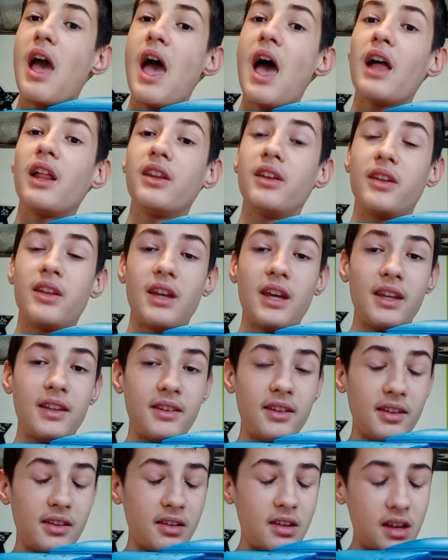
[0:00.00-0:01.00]
alienating.
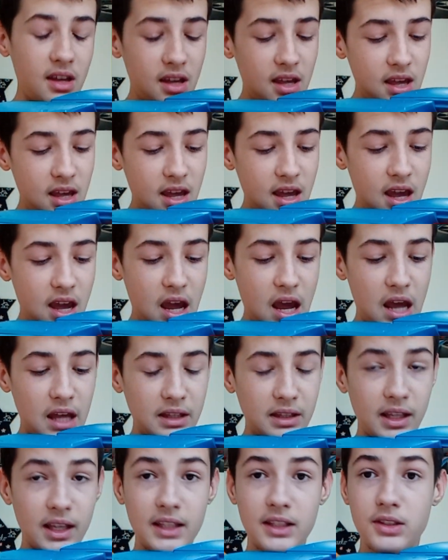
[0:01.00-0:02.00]

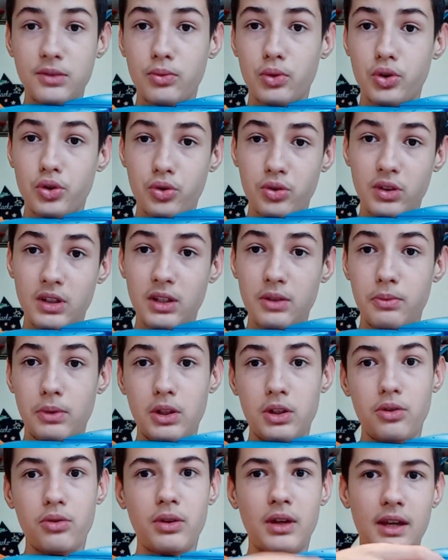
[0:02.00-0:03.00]
And that's what you need
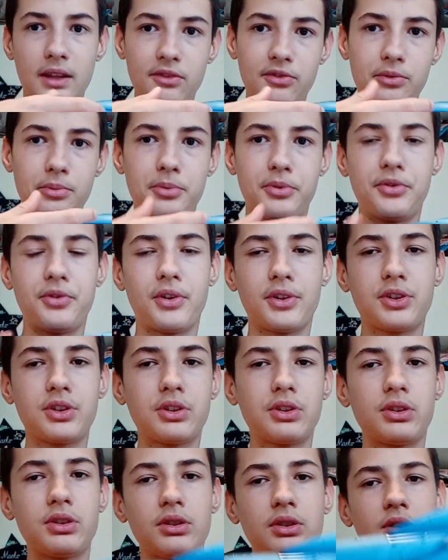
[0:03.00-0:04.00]
when you can move a
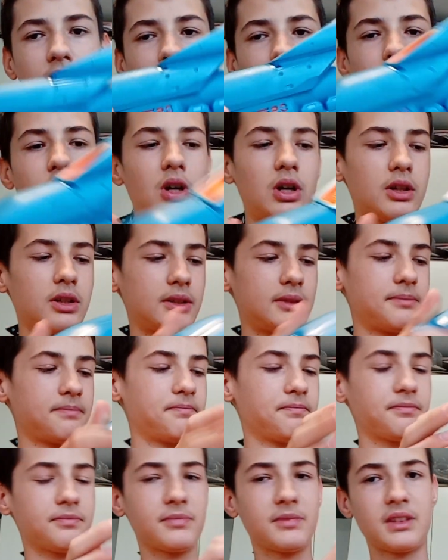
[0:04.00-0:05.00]
stock.
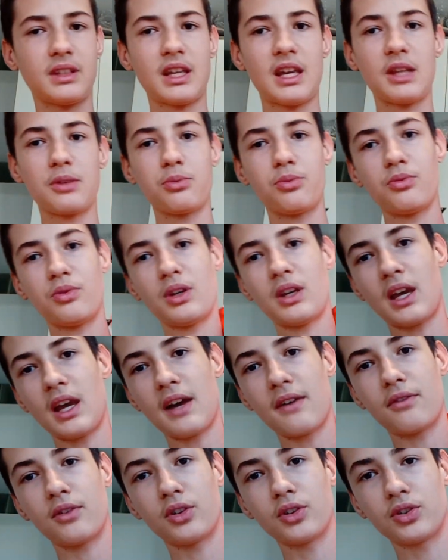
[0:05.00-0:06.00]
Then we
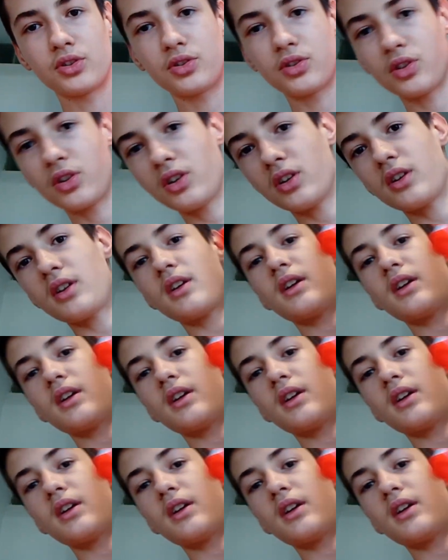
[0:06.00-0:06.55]
have also